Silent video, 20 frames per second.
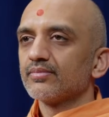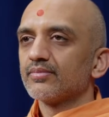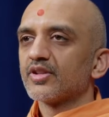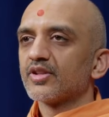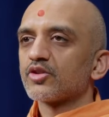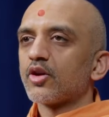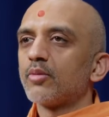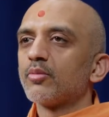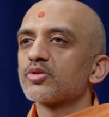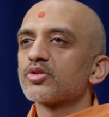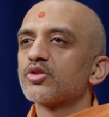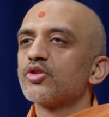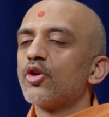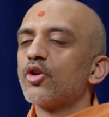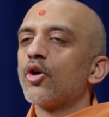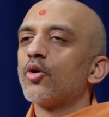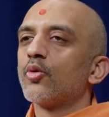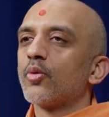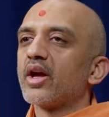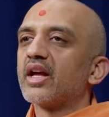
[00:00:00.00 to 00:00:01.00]
There's almost
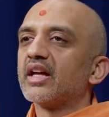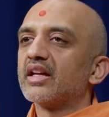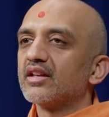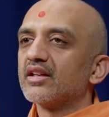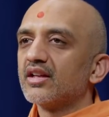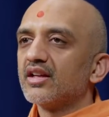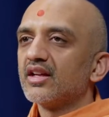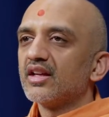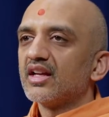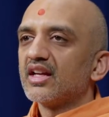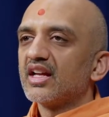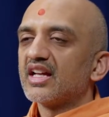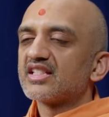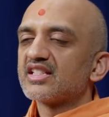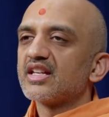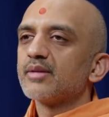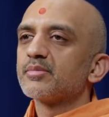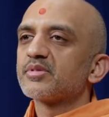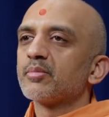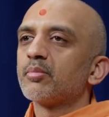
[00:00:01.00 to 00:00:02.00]
no way. It
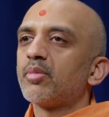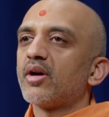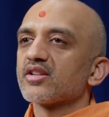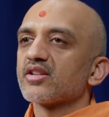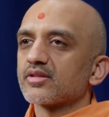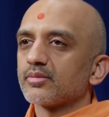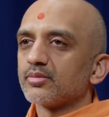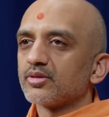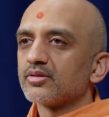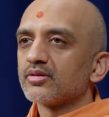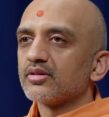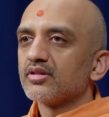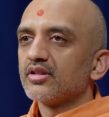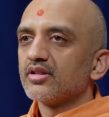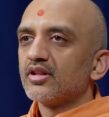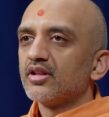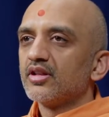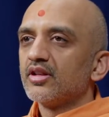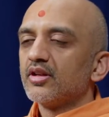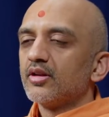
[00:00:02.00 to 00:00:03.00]
seems impossible.
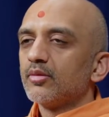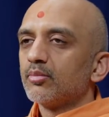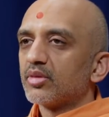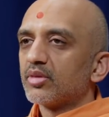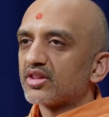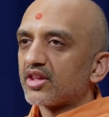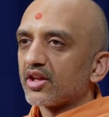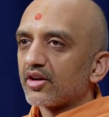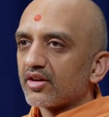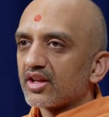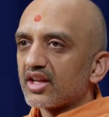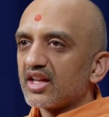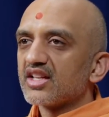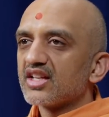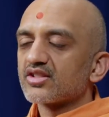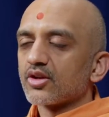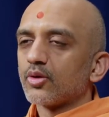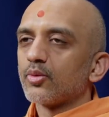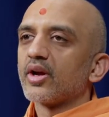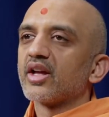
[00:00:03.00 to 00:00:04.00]
But there
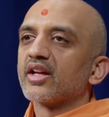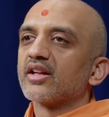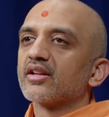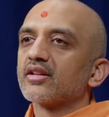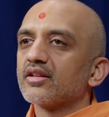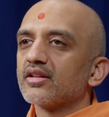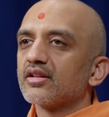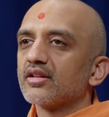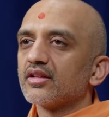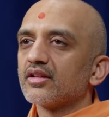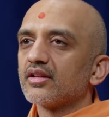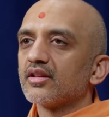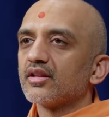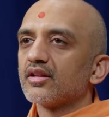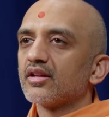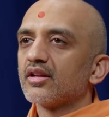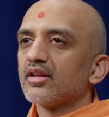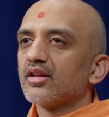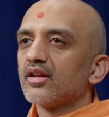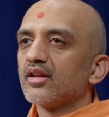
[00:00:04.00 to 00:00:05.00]
is a way.
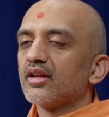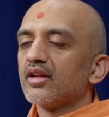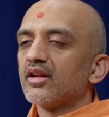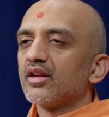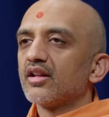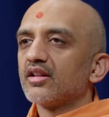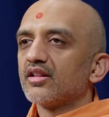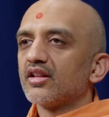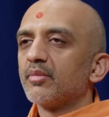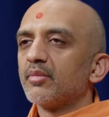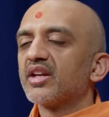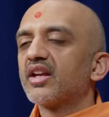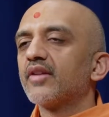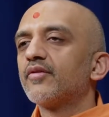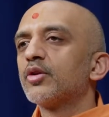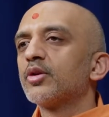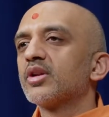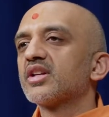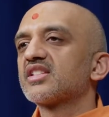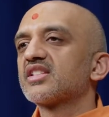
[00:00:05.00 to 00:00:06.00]
Let me
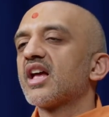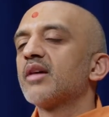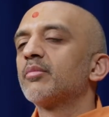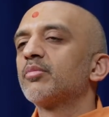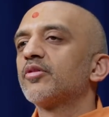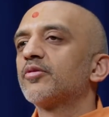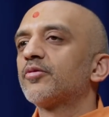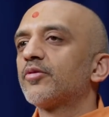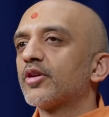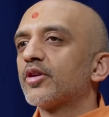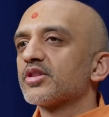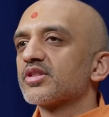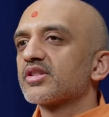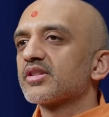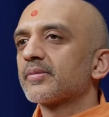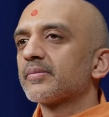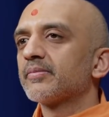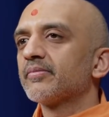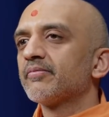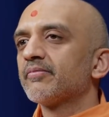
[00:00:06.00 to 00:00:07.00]
give you an example
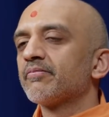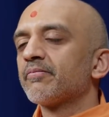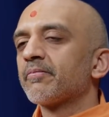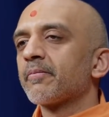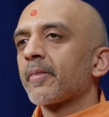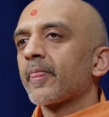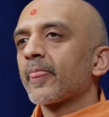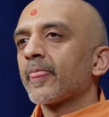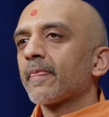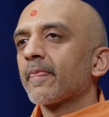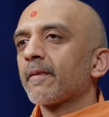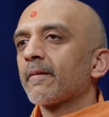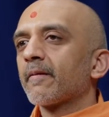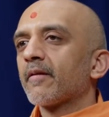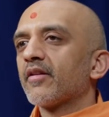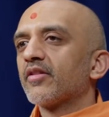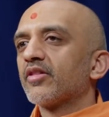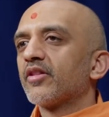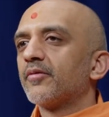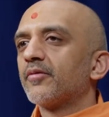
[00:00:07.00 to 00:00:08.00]
first.
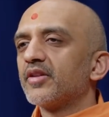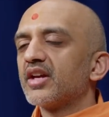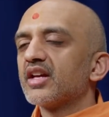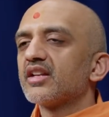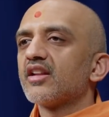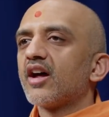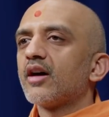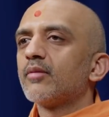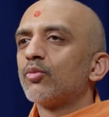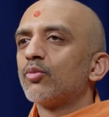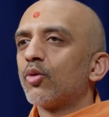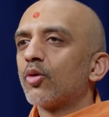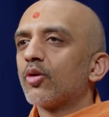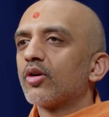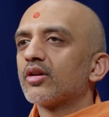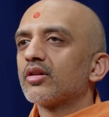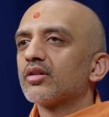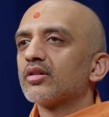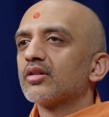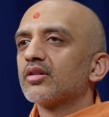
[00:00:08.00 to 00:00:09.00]
The Vietnam
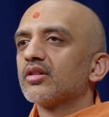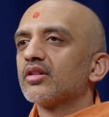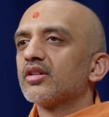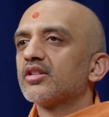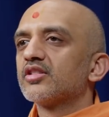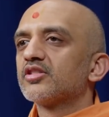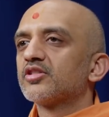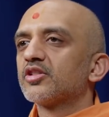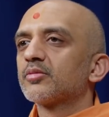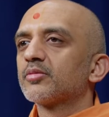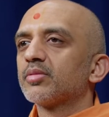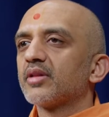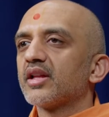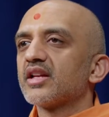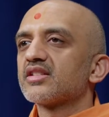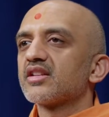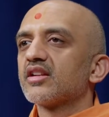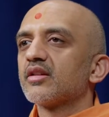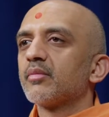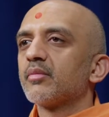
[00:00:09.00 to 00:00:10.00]
War took
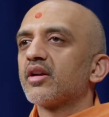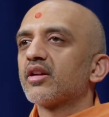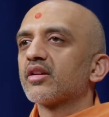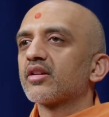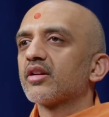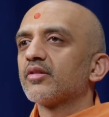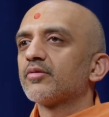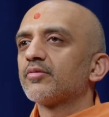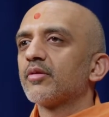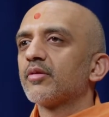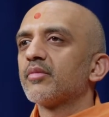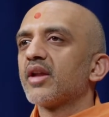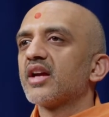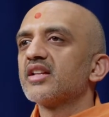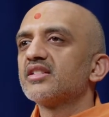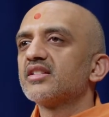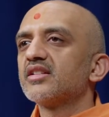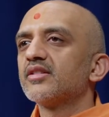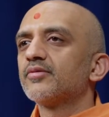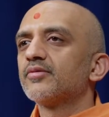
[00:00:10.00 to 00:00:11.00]
place in America from
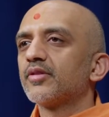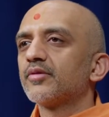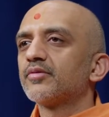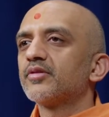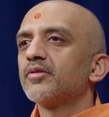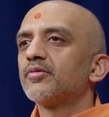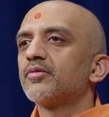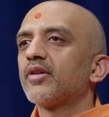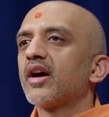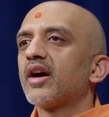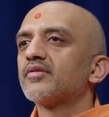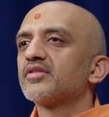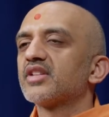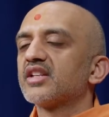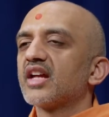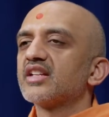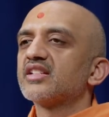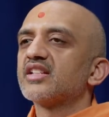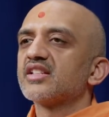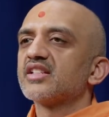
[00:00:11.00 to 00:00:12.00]
1955 to
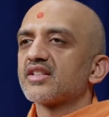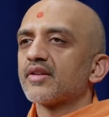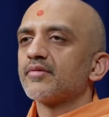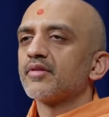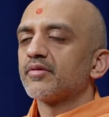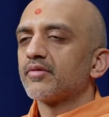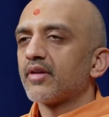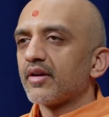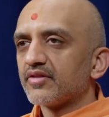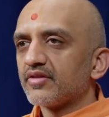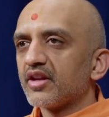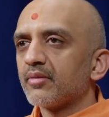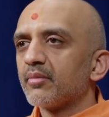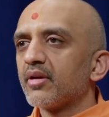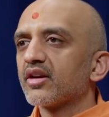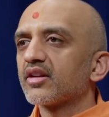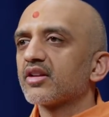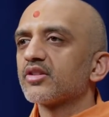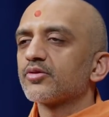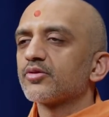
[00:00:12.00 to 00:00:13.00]
1975. The
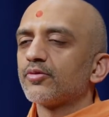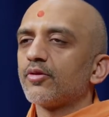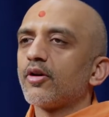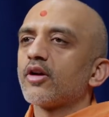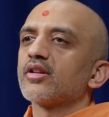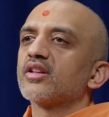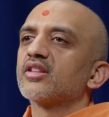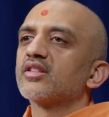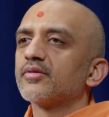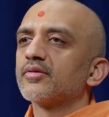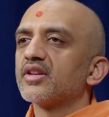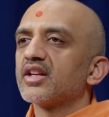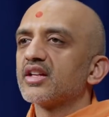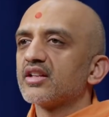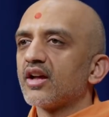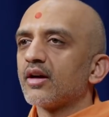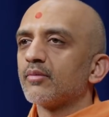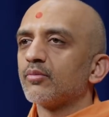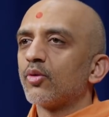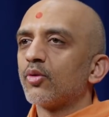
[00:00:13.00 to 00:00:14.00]
Americans fought in the
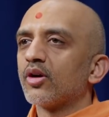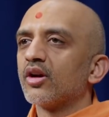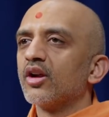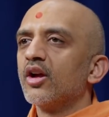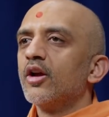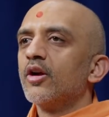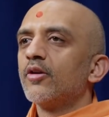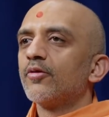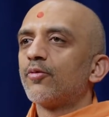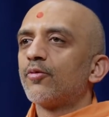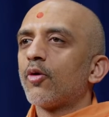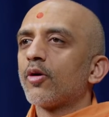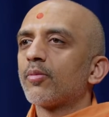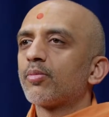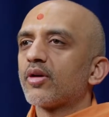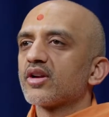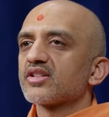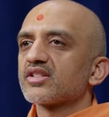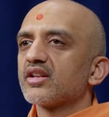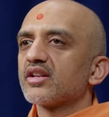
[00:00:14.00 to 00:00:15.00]
Vietnam War. 4
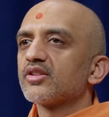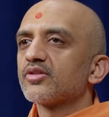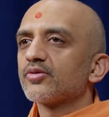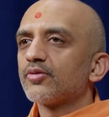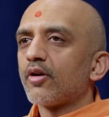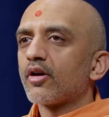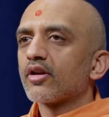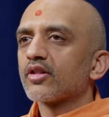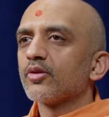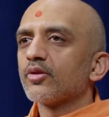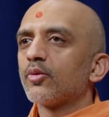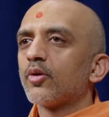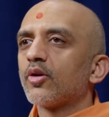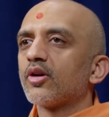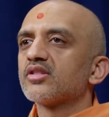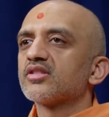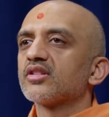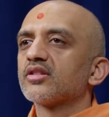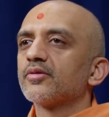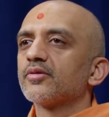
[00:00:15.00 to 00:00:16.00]
presidents fought in the war
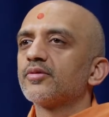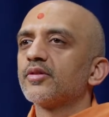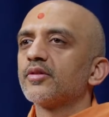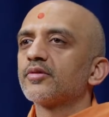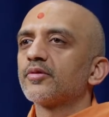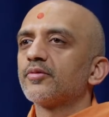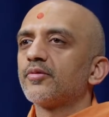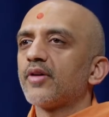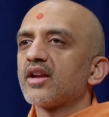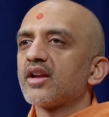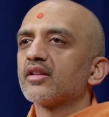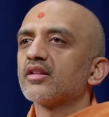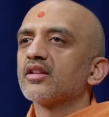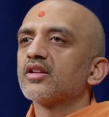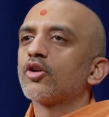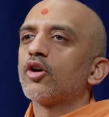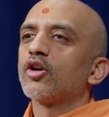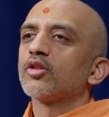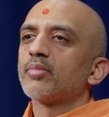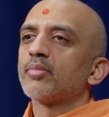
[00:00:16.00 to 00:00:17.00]
until the 5th finally
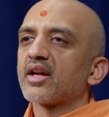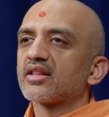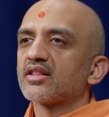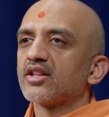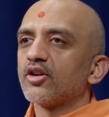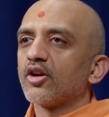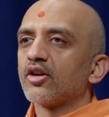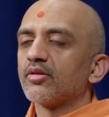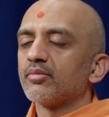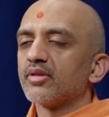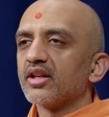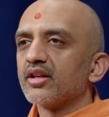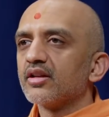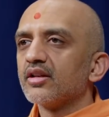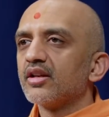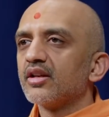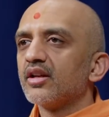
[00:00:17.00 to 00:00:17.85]
called back the army.